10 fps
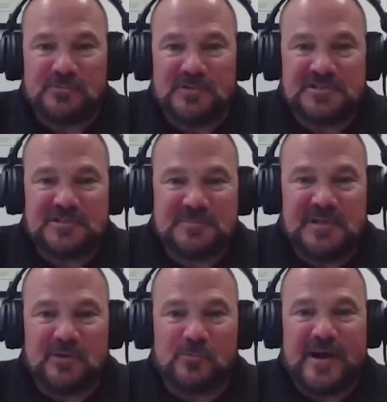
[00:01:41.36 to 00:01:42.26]
which has
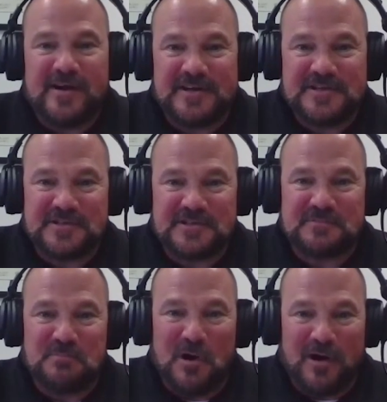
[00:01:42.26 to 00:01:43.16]
been a rarity
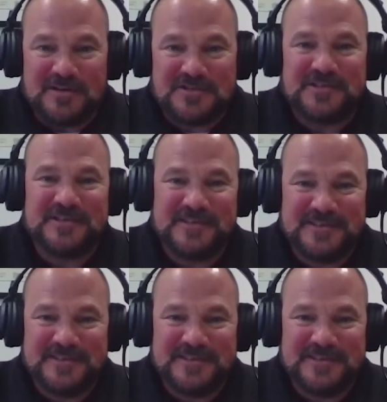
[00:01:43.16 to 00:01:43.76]
since March.